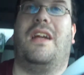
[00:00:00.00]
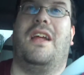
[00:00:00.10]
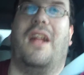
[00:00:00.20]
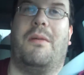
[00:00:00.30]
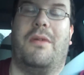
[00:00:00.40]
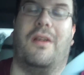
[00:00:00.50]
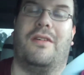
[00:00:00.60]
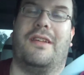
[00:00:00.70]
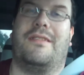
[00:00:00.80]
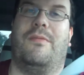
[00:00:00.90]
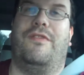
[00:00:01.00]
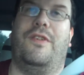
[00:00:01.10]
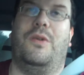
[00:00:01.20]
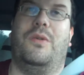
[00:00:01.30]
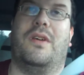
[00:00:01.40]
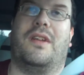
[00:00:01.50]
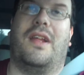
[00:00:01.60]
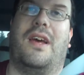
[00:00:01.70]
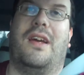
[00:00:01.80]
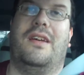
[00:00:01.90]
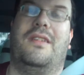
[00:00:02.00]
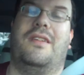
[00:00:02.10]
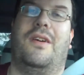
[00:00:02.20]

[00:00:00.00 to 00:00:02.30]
alright, I'm gonna go get some food and uh,